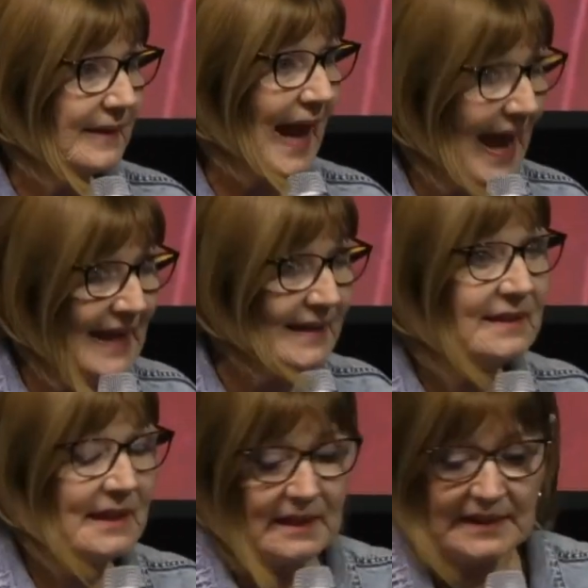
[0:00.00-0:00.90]

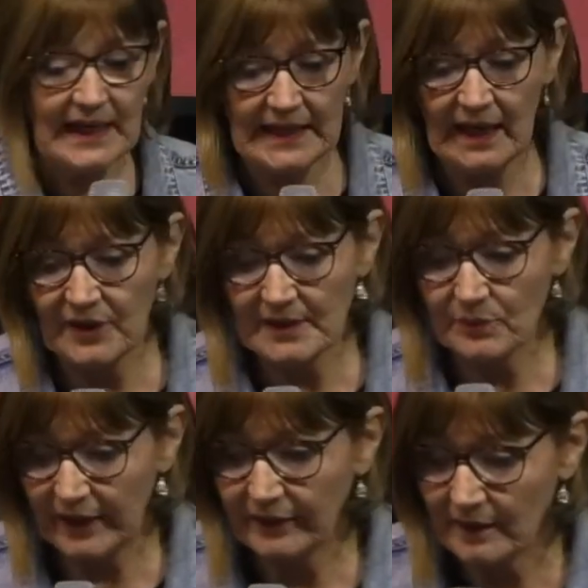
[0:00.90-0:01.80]
And take others
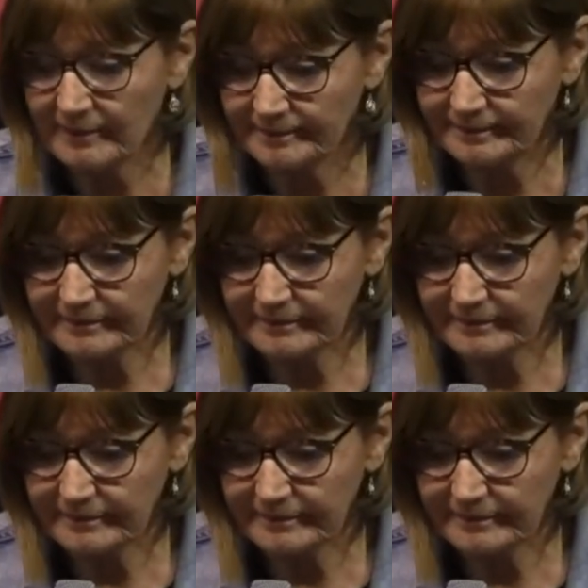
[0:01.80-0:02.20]
with them.